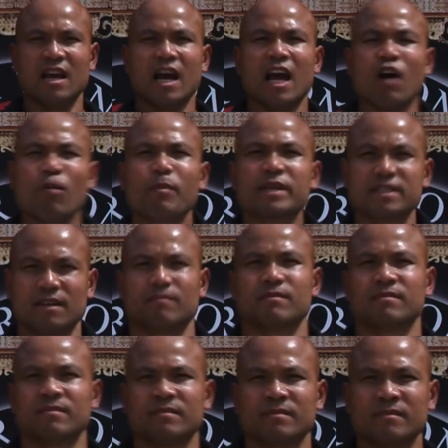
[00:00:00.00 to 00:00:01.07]
helping them.
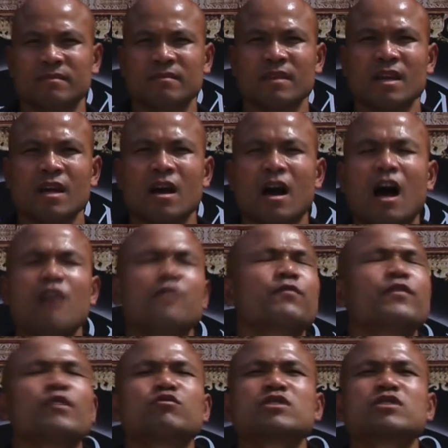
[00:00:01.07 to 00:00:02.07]
I feel